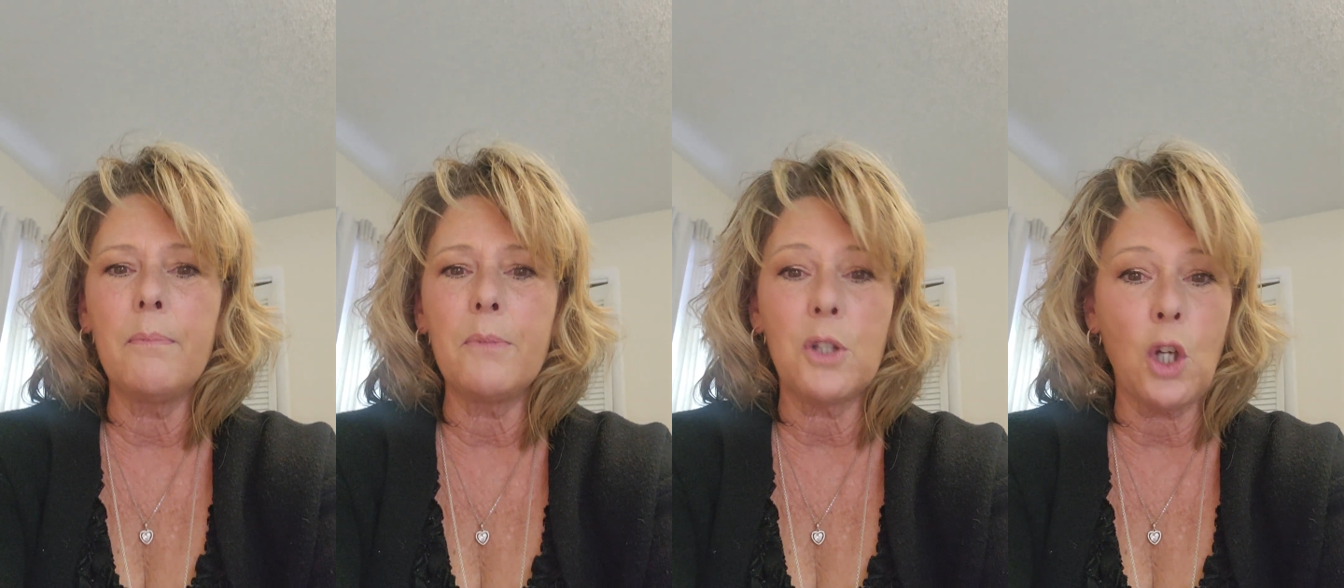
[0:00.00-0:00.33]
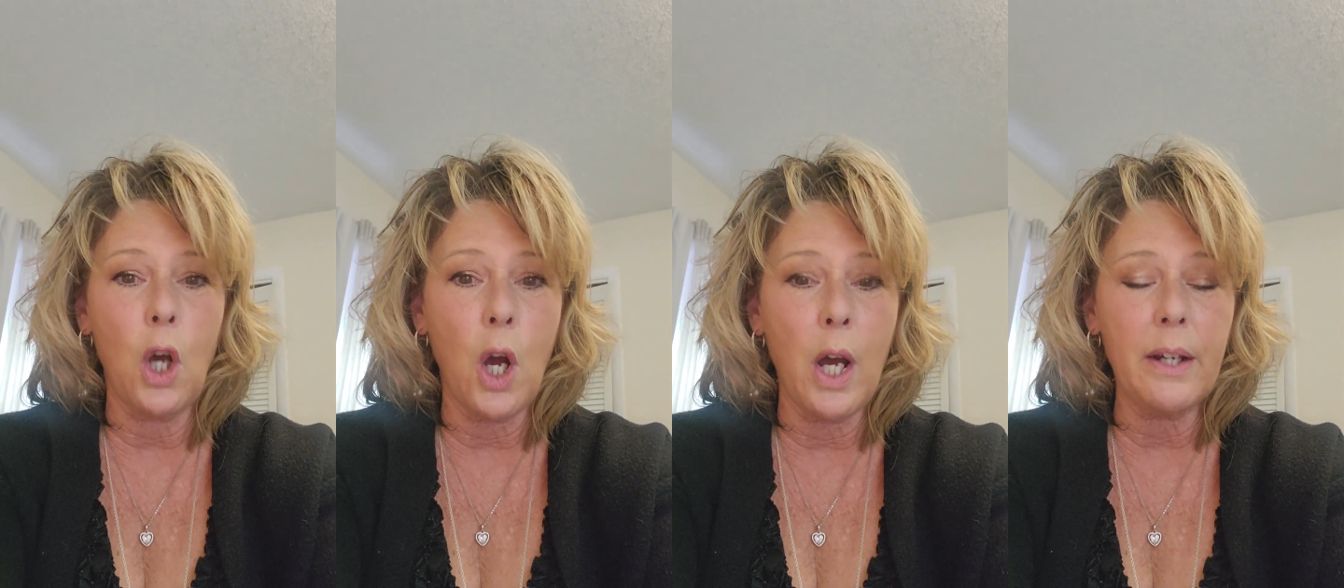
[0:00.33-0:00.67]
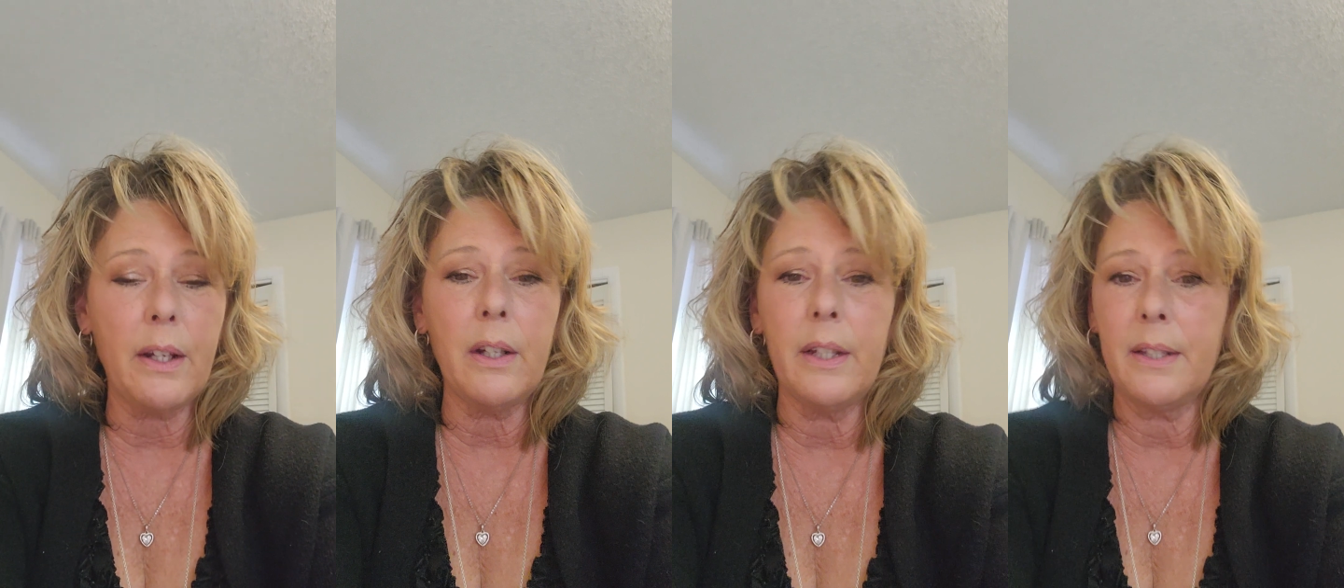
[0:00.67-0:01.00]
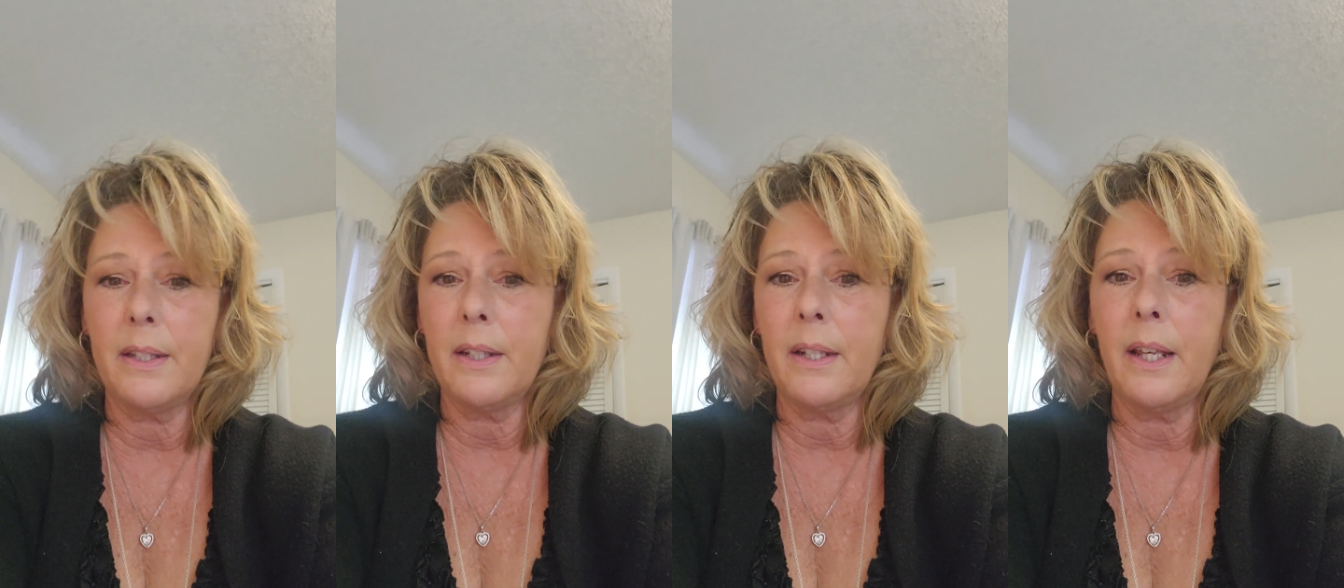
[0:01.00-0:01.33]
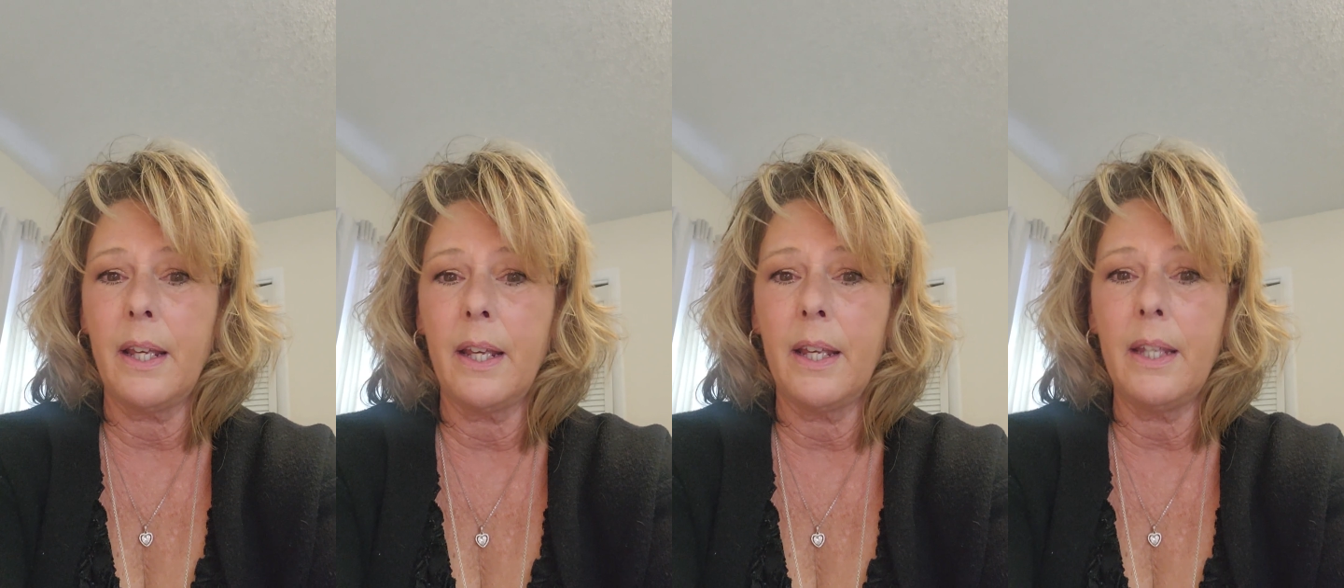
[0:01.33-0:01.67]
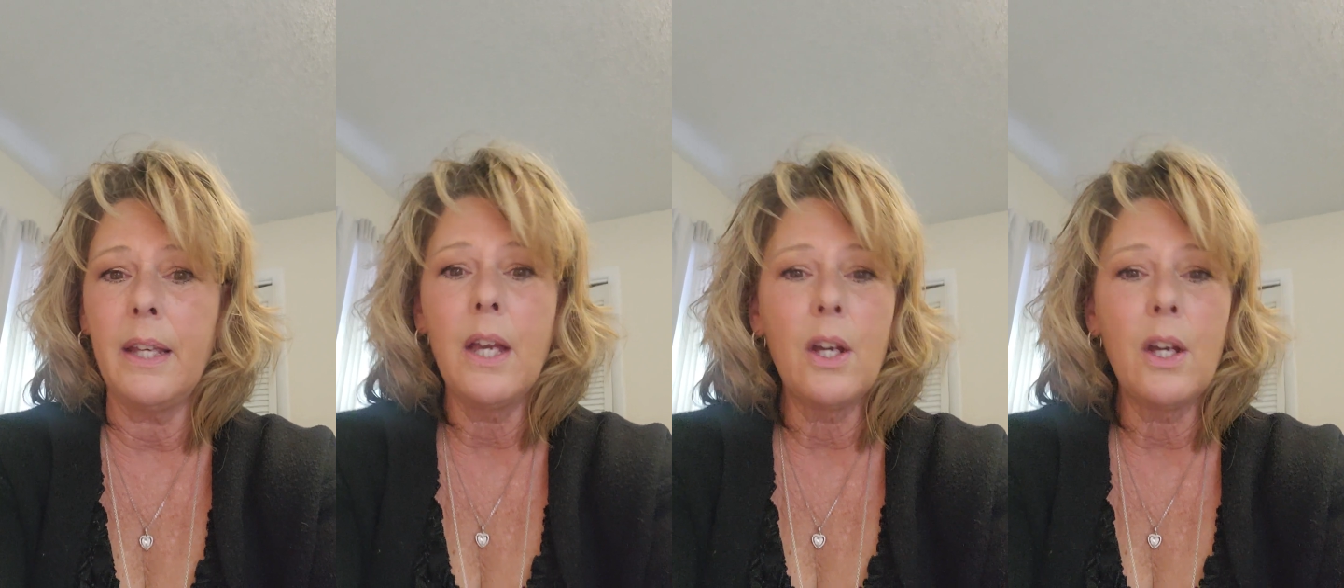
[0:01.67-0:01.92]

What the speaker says: shock? Is it a